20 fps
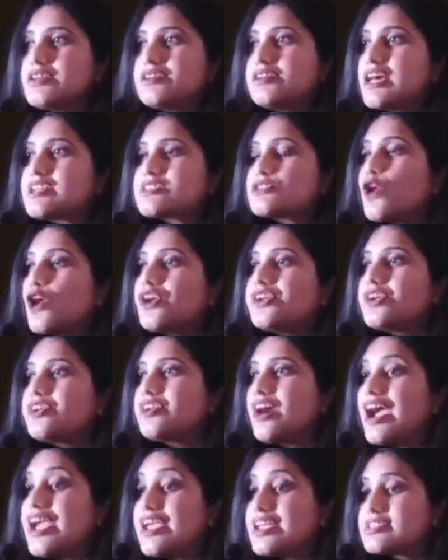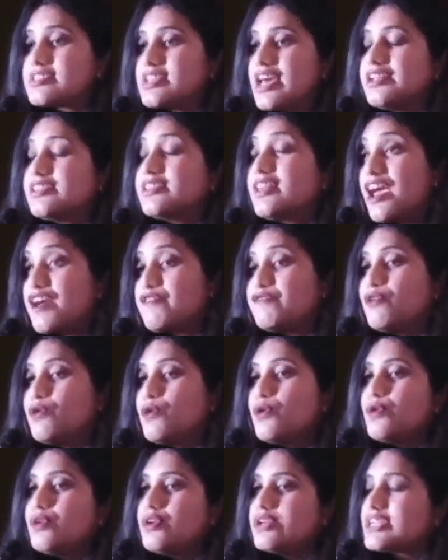does not arise, and
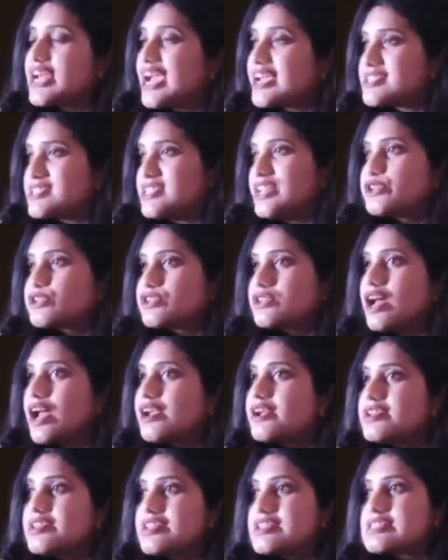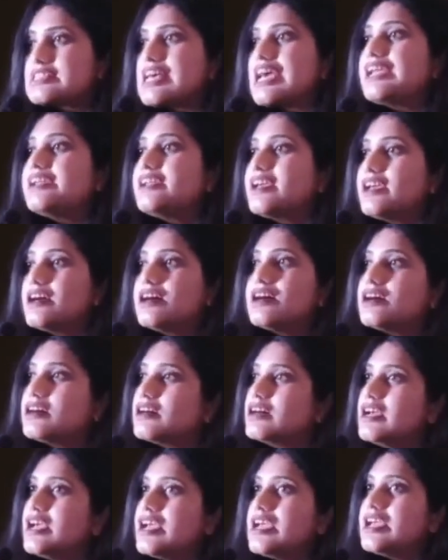therefore taxation under this head
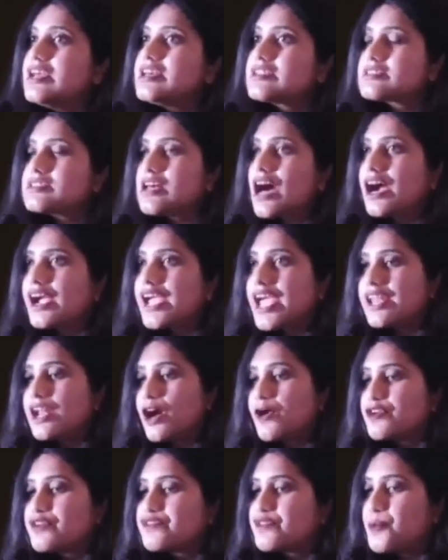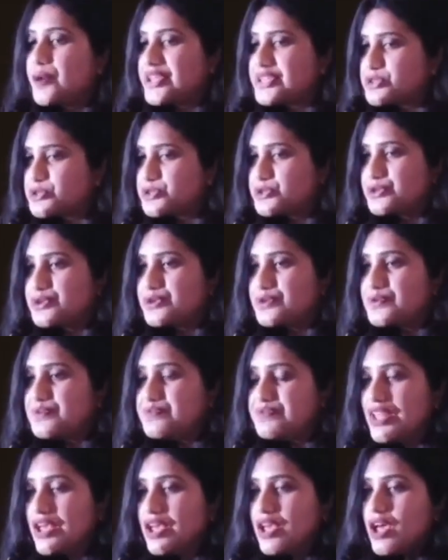is again out of question.
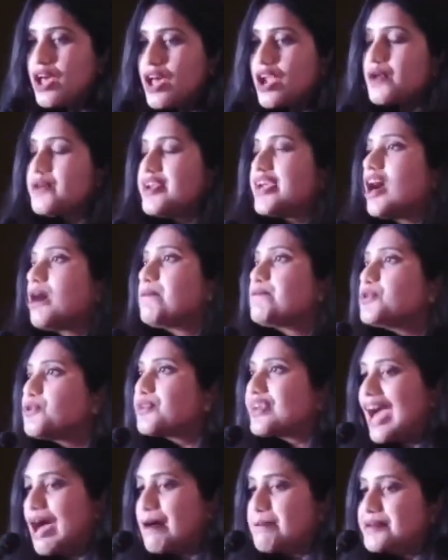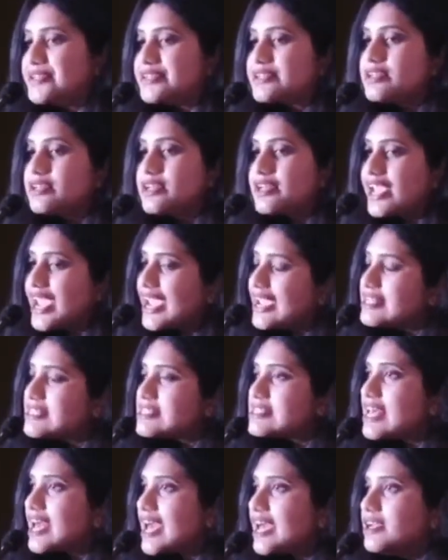We come to capital gains
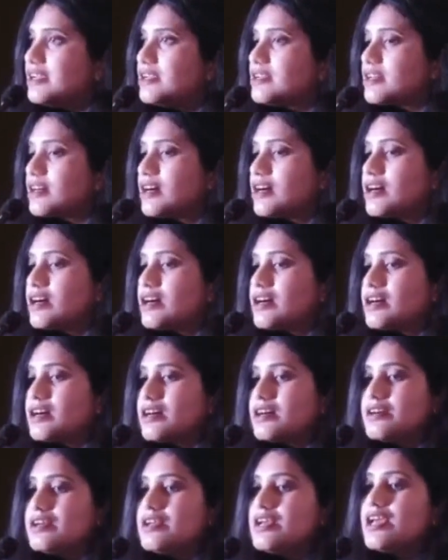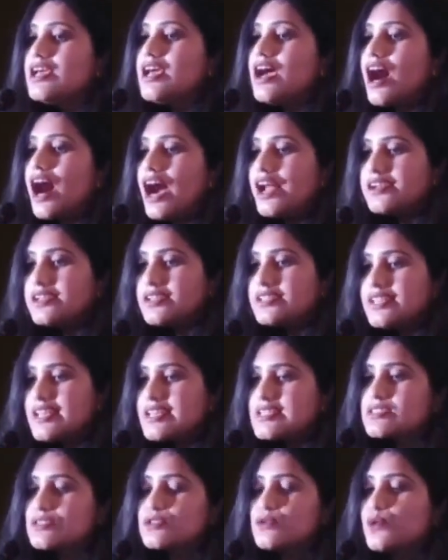head. Under
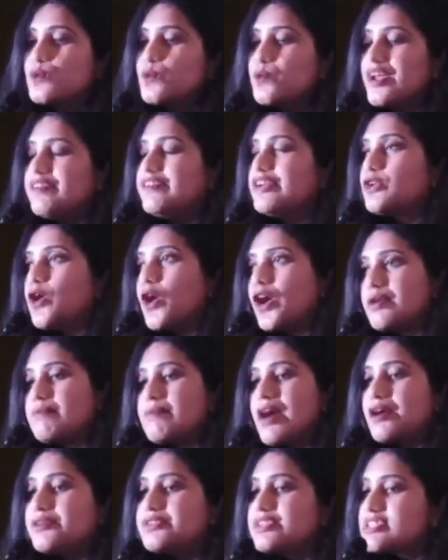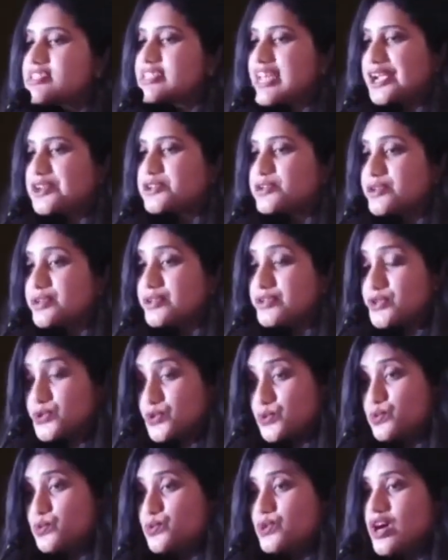this, so when we talk about the section
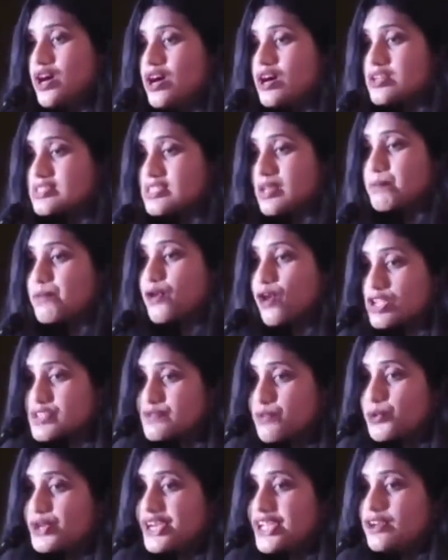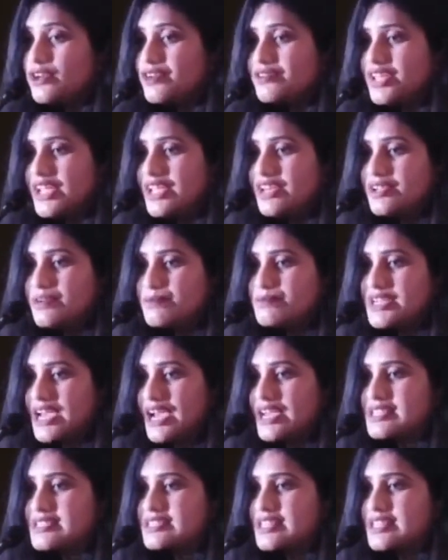2, subclause 14 of the Income Tax